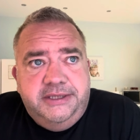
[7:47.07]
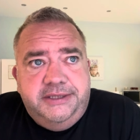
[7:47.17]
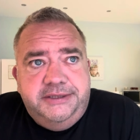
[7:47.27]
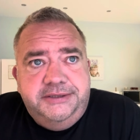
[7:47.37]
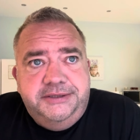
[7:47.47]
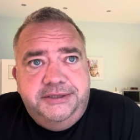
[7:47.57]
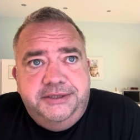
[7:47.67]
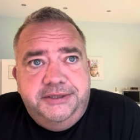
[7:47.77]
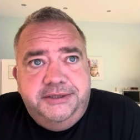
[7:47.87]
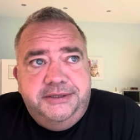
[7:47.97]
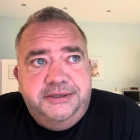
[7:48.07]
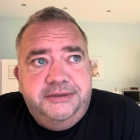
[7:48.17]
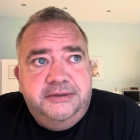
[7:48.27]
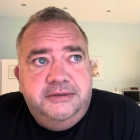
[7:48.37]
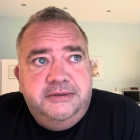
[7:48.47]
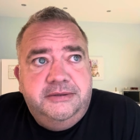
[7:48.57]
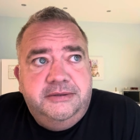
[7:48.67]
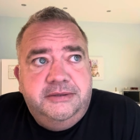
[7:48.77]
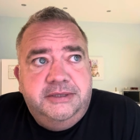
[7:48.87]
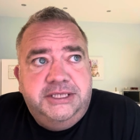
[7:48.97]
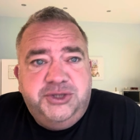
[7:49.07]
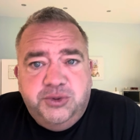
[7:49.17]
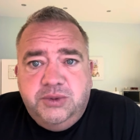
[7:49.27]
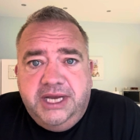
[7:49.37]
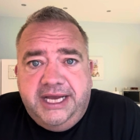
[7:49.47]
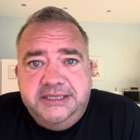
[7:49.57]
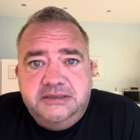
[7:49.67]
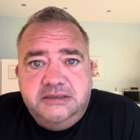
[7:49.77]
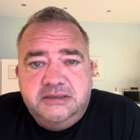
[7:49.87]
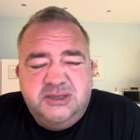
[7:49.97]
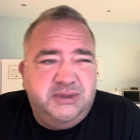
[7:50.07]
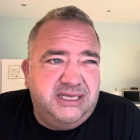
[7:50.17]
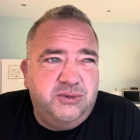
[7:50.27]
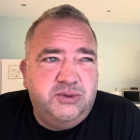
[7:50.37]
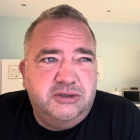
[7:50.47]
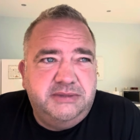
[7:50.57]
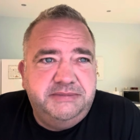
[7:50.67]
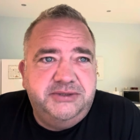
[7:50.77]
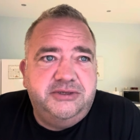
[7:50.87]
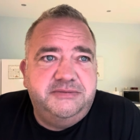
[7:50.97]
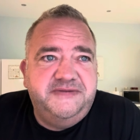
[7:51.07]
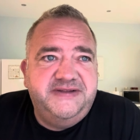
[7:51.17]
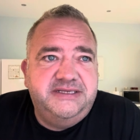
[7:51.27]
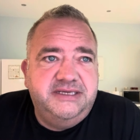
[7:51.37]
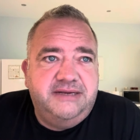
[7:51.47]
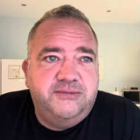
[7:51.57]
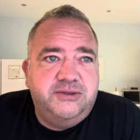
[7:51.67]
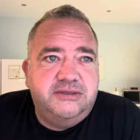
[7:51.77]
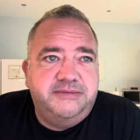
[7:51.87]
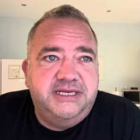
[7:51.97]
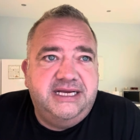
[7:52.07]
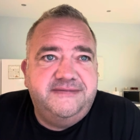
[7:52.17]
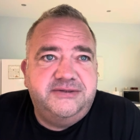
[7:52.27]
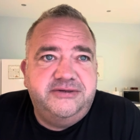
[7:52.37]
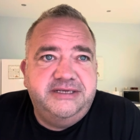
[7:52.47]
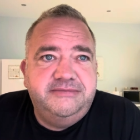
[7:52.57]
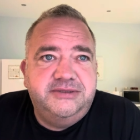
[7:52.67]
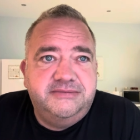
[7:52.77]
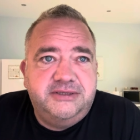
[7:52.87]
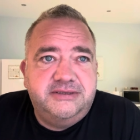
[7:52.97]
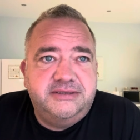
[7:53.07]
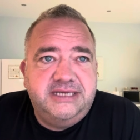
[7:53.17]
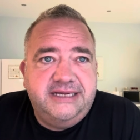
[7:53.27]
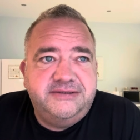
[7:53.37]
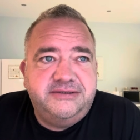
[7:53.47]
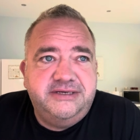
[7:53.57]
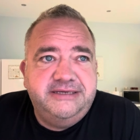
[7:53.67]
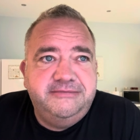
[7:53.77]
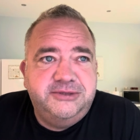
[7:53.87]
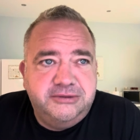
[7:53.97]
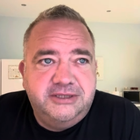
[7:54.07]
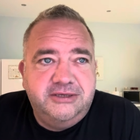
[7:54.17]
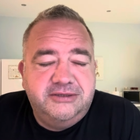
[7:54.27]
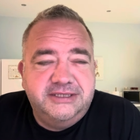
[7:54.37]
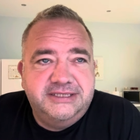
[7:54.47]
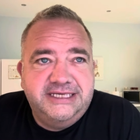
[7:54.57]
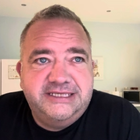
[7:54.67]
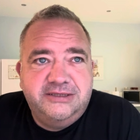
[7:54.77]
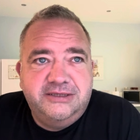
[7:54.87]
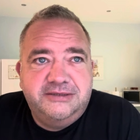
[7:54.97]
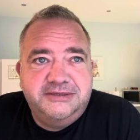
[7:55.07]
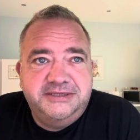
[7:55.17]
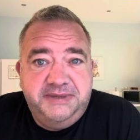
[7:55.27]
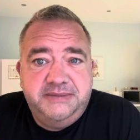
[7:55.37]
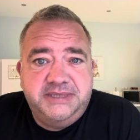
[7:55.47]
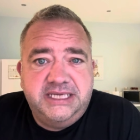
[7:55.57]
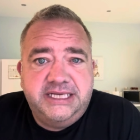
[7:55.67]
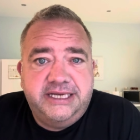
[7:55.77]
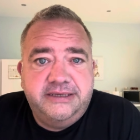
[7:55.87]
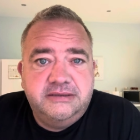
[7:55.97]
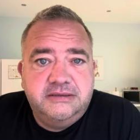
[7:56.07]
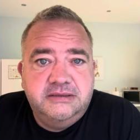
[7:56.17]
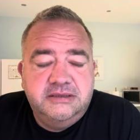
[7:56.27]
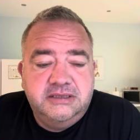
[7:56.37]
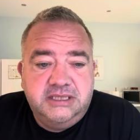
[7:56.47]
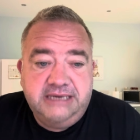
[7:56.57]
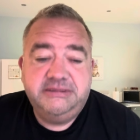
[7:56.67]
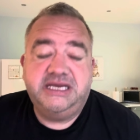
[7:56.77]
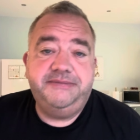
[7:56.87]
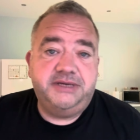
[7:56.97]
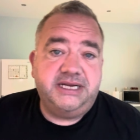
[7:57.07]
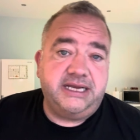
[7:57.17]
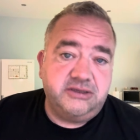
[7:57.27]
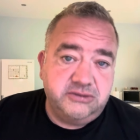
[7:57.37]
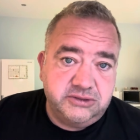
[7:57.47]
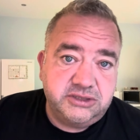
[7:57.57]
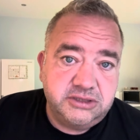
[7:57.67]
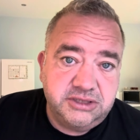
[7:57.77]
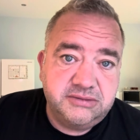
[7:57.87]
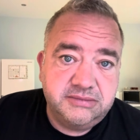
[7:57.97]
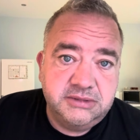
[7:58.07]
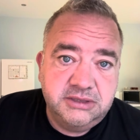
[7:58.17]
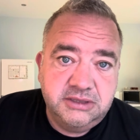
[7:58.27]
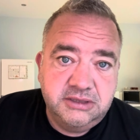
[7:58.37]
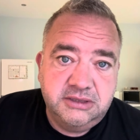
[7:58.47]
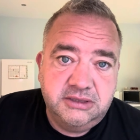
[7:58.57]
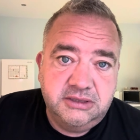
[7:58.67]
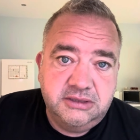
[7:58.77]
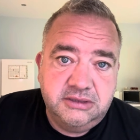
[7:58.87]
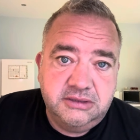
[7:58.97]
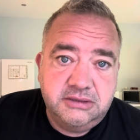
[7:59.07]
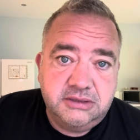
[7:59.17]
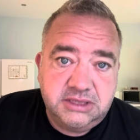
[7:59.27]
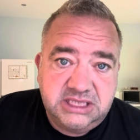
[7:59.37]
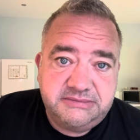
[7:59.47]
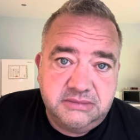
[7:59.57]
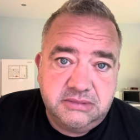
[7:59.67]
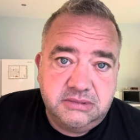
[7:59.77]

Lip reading: And you guys, because when I go home, I'll be doing all my vids again, won't I, my live streams. Tomorrow, live stream, 2 o'clock and 6 o'clock. You better be there. I'm keeping an eye on who's turning up. I am.